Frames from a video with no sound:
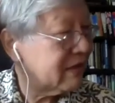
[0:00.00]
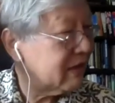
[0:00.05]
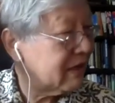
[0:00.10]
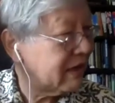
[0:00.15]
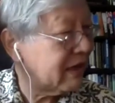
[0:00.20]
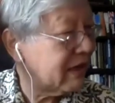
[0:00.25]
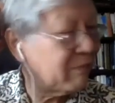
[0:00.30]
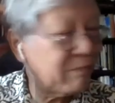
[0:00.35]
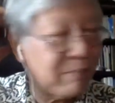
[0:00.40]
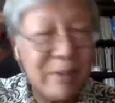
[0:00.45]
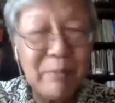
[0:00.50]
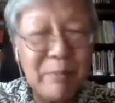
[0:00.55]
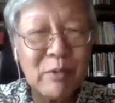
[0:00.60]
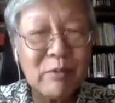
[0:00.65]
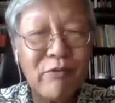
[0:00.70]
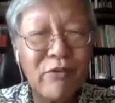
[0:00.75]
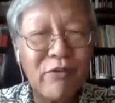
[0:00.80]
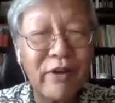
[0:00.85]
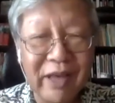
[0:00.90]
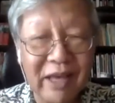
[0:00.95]
And people
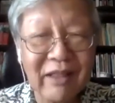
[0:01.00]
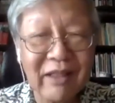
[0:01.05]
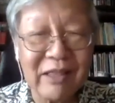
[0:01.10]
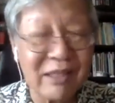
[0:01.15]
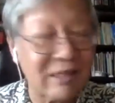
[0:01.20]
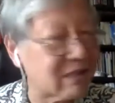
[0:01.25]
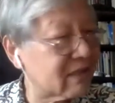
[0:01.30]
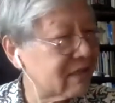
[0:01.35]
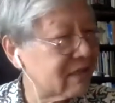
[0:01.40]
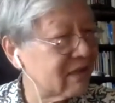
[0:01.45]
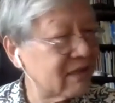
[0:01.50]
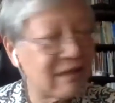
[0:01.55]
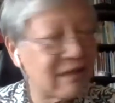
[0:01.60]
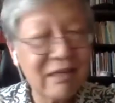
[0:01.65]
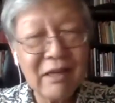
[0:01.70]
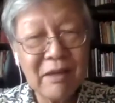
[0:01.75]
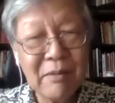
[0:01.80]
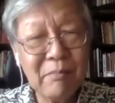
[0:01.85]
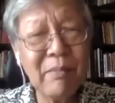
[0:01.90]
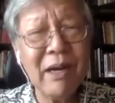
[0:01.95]
forget this.
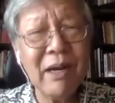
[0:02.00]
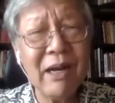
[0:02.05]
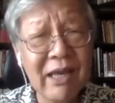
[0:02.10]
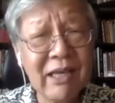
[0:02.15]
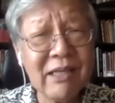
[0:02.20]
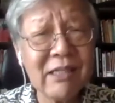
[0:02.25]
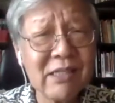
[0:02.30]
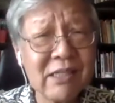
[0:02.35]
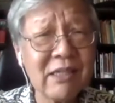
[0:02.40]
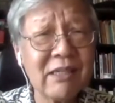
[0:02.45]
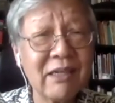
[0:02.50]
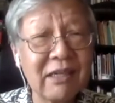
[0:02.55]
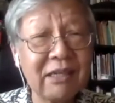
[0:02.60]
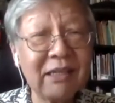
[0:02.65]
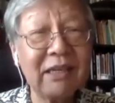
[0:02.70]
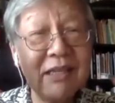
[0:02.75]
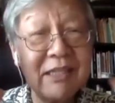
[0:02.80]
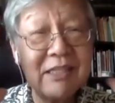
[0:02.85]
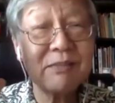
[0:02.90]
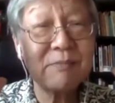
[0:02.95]
Malaysia
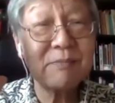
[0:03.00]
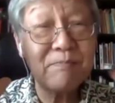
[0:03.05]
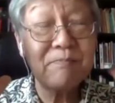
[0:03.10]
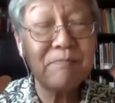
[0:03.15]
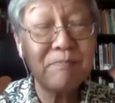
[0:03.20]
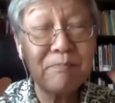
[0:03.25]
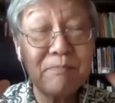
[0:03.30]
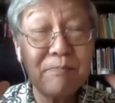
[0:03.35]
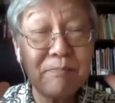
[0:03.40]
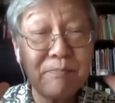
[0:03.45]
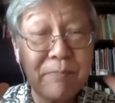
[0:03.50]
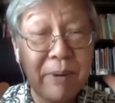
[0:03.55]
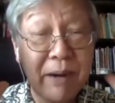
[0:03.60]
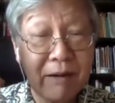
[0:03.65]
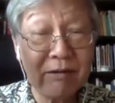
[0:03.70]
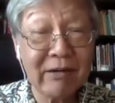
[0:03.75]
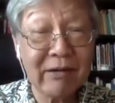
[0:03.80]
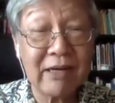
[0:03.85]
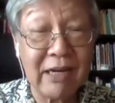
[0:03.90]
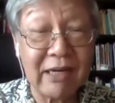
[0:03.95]
is
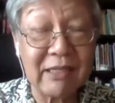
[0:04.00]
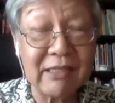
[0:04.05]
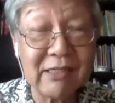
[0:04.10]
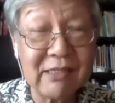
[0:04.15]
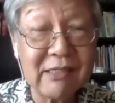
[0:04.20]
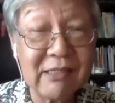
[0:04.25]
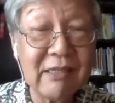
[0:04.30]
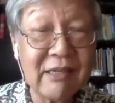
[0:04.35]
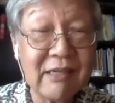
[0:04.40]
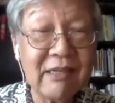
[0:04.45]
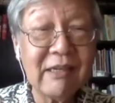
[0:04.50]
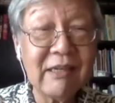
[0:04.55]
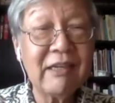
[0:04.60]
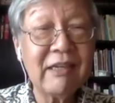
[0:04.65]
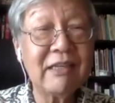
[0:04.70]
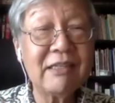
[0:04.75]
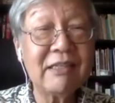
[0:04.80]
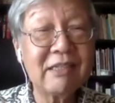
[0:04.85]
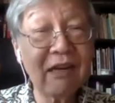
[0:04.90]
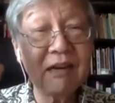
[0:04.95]
paradise.
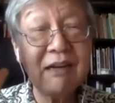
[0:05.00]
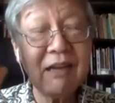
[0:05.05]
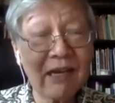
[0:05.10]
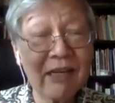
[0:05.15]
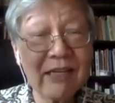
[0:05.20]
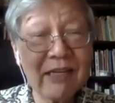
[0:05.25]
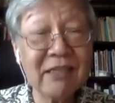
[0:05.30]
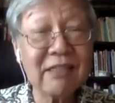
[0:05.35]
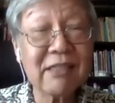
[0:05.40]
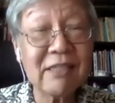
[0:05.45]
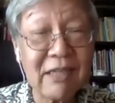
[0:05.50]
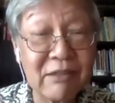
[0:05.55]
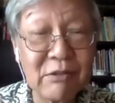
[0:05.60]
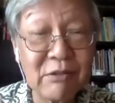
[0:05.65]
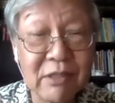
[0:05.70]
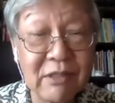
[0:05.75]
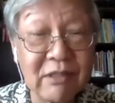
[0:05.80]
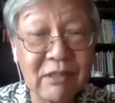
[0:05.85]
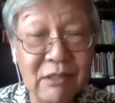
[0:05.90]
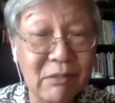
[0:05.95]
It's the luckiest
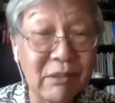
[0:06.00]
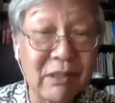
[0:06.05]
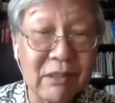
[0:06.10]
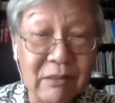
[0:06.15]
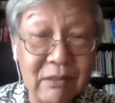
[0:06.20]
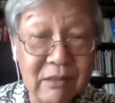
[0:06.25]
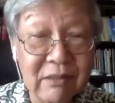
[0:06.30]
country in the world.